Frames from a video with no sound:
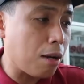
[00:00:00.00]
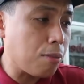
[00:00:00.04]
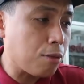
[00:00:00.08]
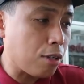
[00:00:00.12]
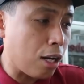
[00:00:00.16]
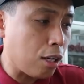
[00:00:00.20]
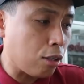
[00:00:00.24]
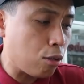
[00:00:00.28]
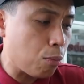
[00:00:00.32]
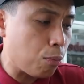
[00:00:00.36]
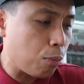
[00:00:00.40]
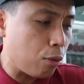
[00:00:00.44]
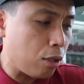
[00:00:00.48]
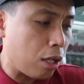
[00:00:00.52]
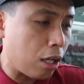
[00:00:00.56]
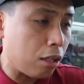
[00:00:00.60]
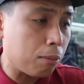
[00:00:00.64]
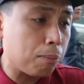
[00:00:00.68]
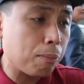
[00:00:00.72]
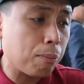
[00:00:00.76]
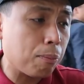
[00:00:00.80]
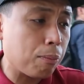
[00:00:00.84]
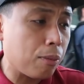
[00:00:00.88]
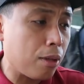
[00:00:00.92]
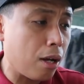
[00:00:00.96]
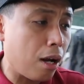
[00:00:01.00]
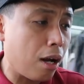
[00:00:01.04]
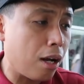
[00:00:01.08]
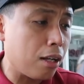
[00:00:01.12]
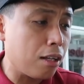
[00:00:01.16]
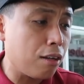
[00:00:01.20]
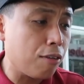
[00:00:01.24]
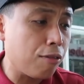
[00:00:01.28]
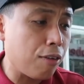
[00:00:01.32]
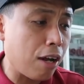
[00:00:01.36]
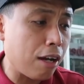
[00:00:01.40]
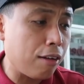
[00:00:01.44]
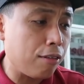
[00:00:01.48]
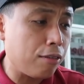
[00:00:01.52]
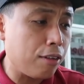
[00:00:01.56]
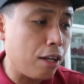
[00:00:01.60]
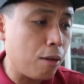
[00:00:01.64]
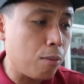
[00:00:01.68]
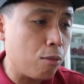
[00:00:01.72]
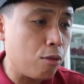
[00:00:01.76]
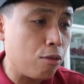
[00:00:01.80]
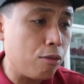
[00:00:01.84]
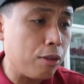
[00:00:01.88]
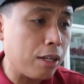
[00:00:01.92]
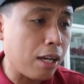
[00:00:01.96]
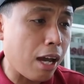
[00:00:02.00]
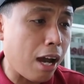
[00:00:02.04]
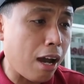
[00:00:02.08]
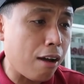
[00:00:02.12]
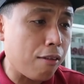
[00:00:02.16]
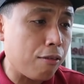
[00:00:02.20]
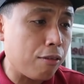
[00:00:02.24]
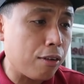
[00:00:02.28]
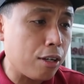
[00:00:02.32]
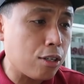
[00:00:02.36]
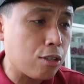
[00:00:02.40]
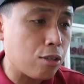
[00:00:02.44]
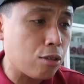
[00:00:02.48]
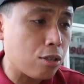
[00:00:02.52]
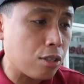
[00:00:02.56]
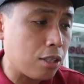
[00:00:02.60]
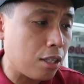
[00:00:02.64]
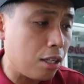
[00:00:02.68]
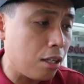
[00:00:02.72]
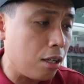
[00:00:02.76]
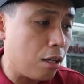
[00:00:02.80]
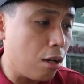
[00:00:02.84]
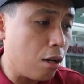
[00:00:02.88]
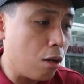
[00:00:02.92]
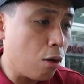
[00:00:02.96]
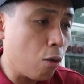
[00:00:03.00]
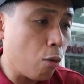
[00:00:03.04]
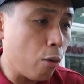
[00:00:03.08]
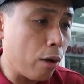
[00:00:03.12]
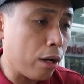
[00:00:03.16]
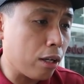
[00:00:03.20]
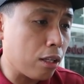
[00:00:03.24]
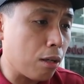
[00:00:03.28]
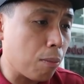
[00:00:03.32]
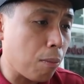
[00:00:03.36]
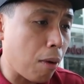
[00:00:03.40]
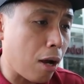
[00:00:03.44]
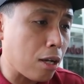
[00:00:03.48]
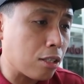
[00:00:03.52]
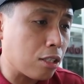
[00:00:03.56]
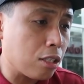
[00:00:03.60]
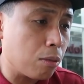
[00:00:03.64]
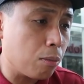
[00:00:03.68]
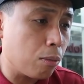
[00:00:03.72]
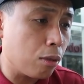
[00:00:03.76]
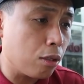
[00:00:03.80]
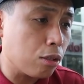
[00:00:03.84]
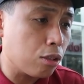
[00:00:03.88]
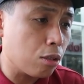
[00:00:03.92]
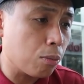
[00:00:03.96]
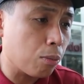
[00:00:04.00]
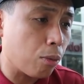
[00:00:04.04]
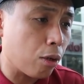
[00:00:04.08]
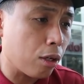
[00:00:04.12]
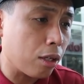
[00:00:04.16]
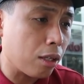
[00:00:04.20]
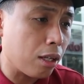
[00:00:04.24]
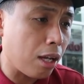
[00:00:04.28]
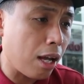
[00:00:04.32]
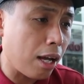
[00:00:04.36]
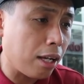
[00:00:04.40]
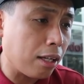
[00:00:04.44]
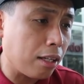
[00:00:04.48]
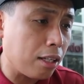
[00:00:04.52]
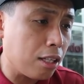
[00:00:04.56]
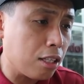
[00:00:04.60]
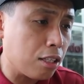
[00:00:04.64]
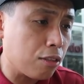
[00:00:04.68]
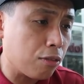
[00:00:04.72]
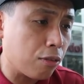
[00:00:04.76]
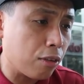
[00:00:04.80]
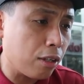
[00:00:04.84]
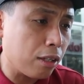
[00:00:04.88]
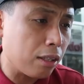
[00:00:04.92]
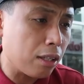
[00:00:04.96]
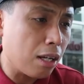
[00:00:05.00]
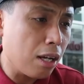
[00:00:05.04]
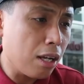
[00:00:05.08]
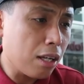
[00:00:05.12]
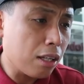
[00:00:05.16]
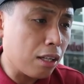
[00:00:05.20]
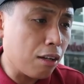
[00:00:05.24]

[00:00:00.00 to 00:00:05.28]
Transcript: I'm trying to pull up the 5-day moving average to see where the possible support line is for it.